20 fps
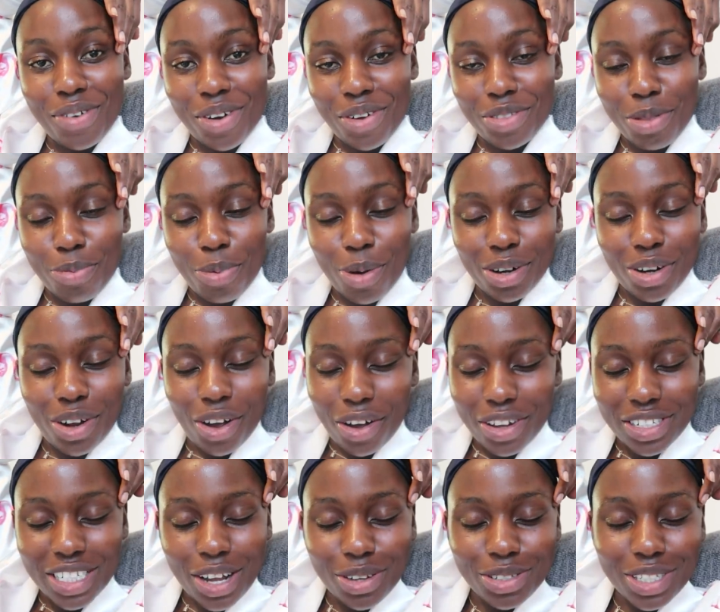on the
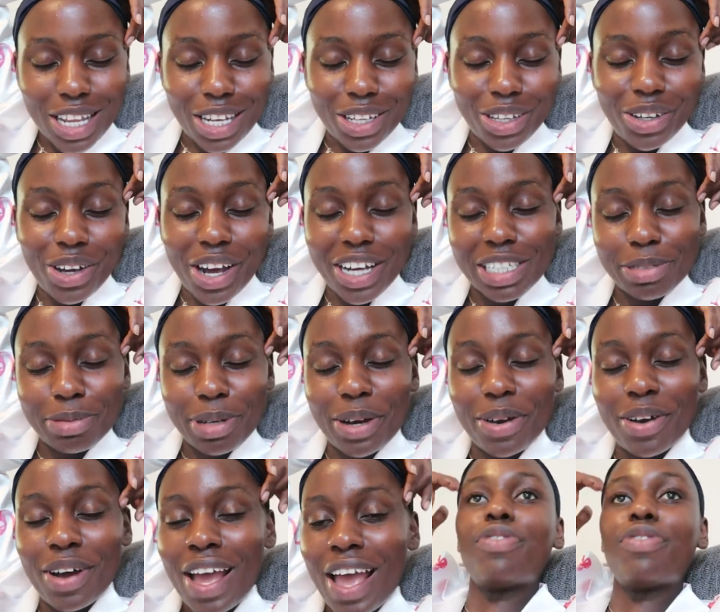podcast I was telling you guys about.